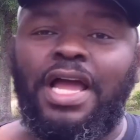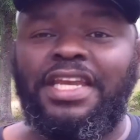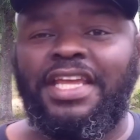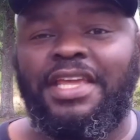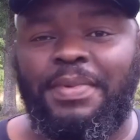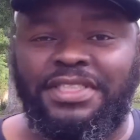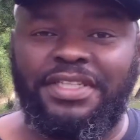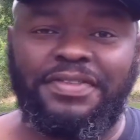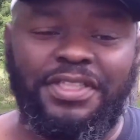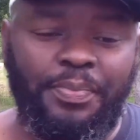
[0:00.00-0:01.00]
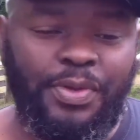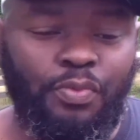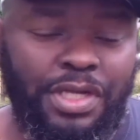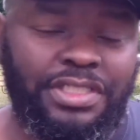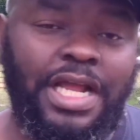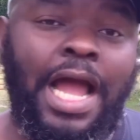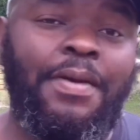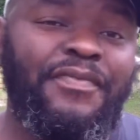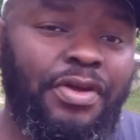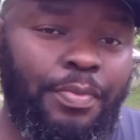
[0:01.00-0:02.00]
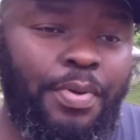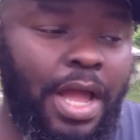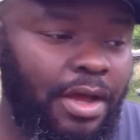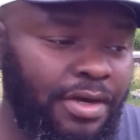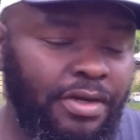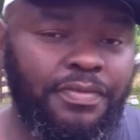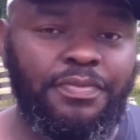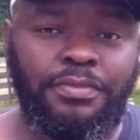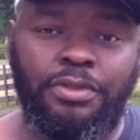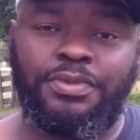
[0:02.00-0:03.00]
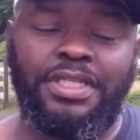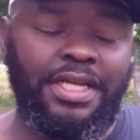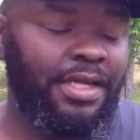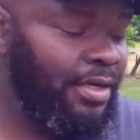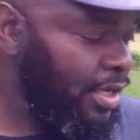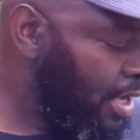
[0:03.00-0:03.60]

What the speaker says: I did get myself something, which I'm very proud of. You know what I'm saying?